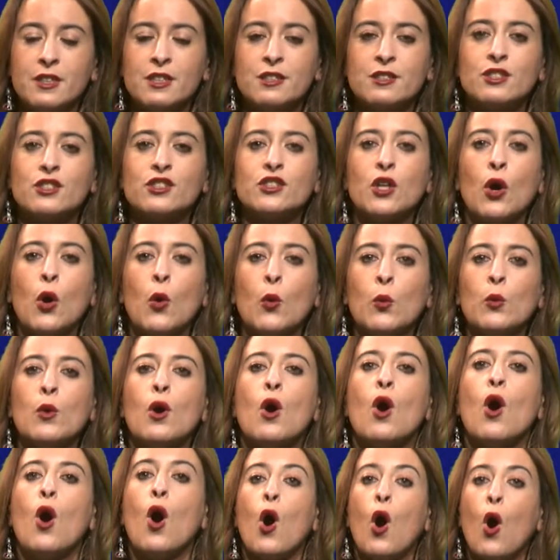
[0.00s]
So
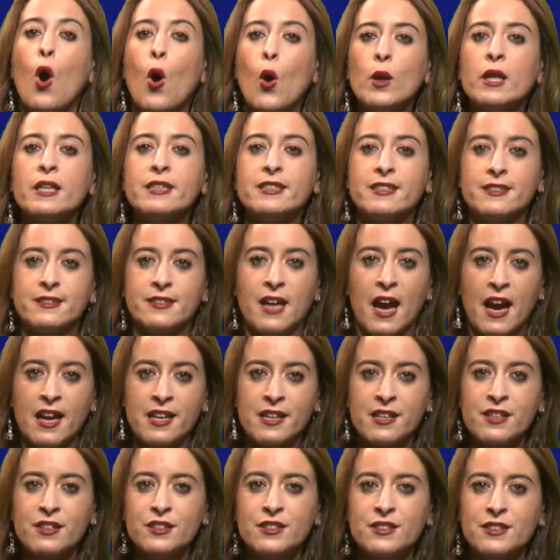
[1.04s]
only
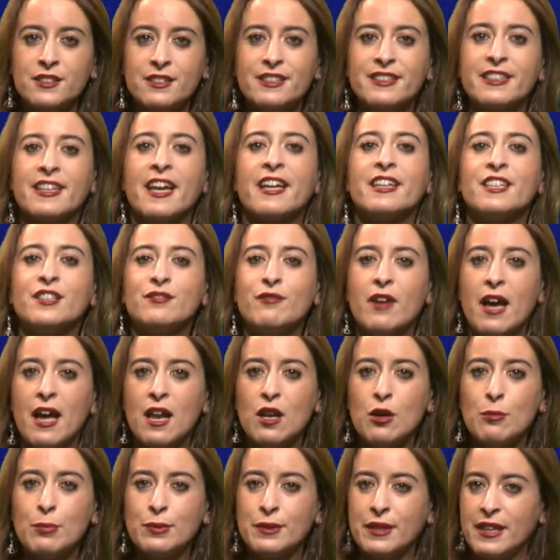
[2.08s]
designers can
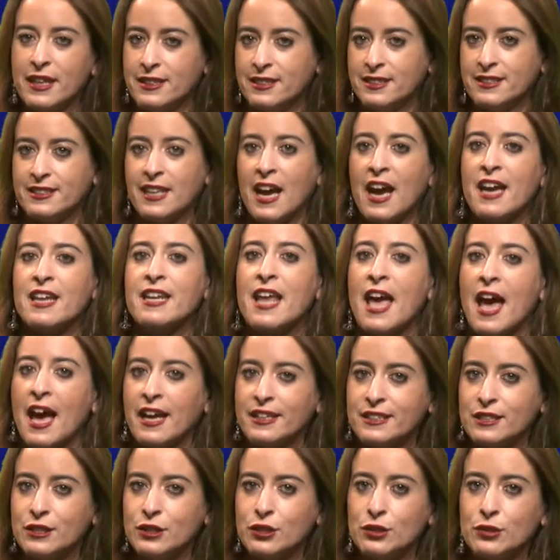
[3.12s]
develop a design
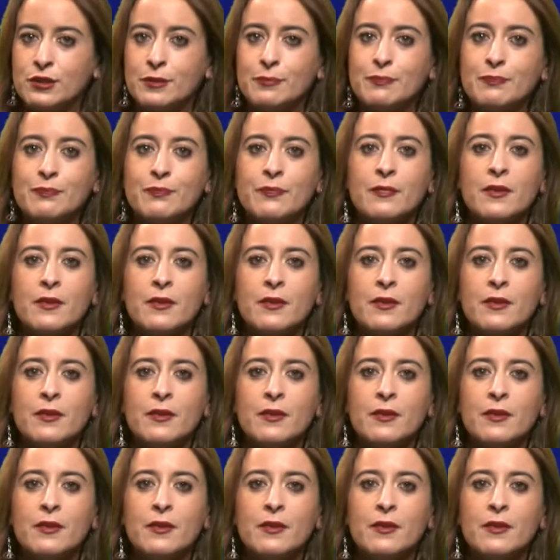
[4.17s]
attitude.